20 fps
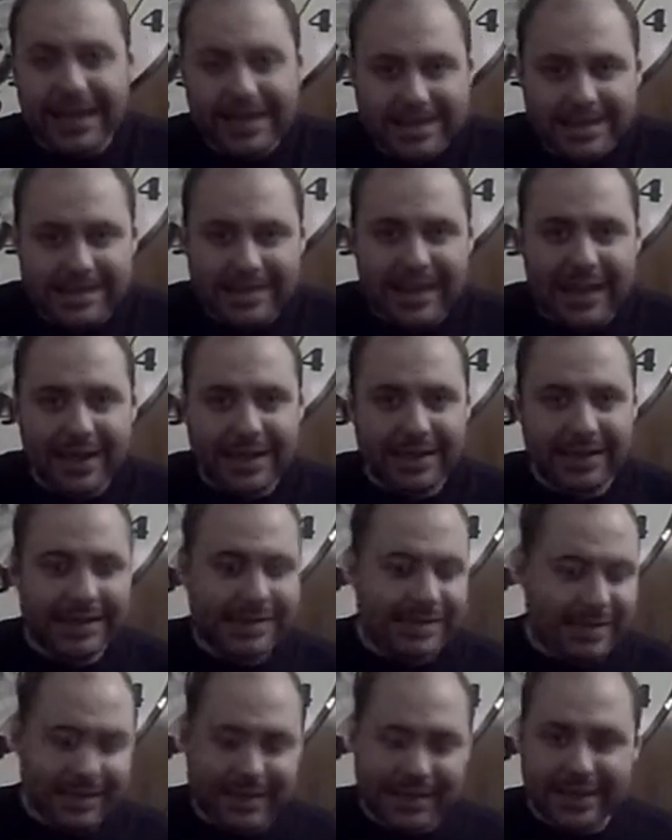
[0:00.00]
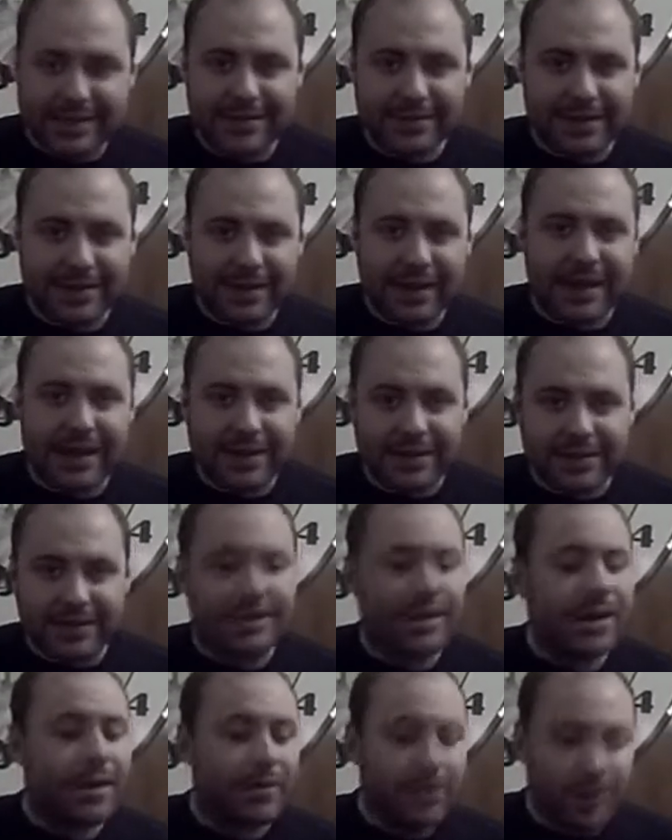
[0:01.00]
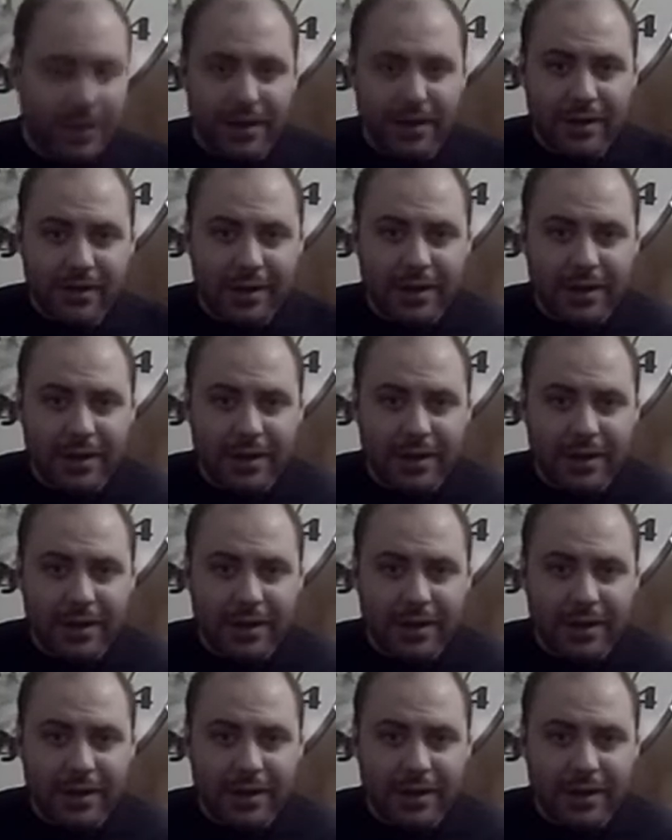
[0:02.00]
I just like it. So things that we like on the show,